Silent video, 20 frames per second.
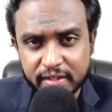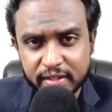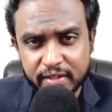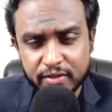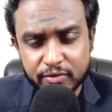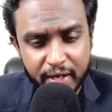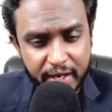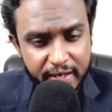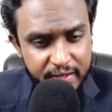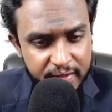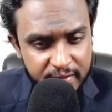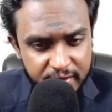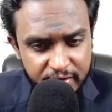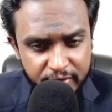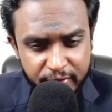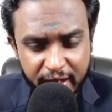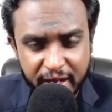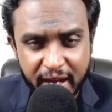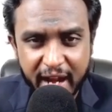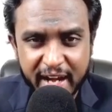You
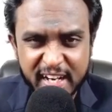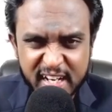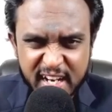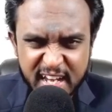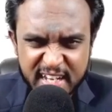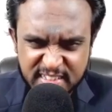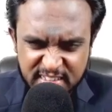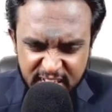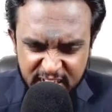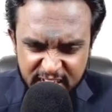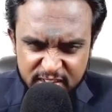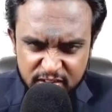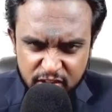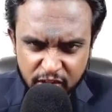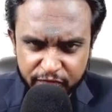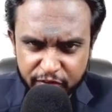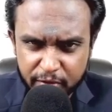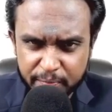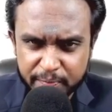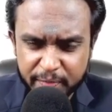can analyze each
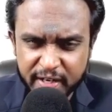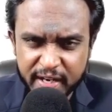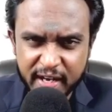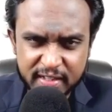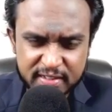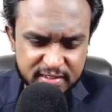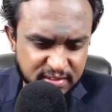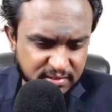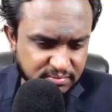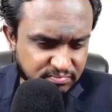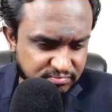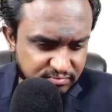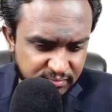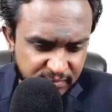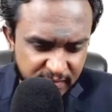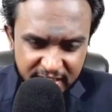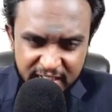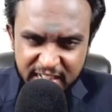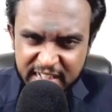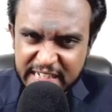of your products
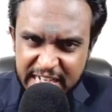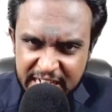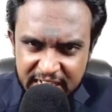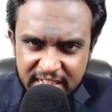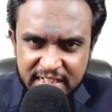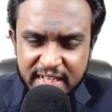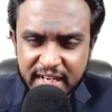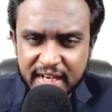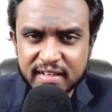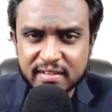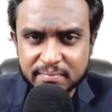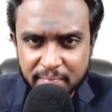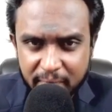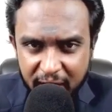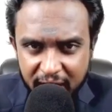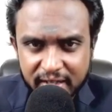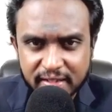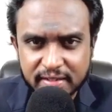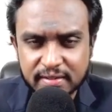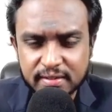in a detailed
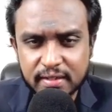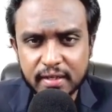manner